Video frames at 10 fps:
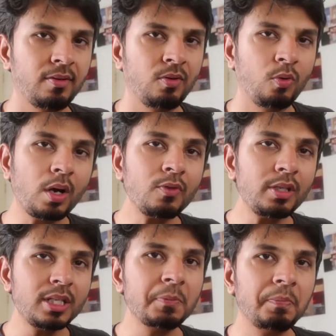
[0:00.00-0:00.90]
what would
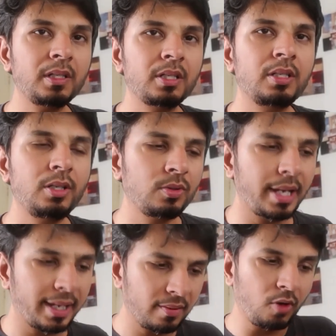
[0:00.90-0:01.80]
this person do?
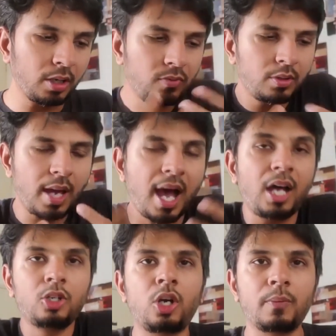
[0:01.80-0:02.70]
Like, what would
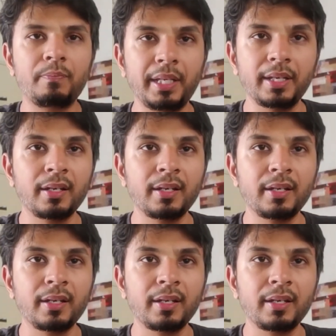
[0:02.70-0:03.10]
our job be?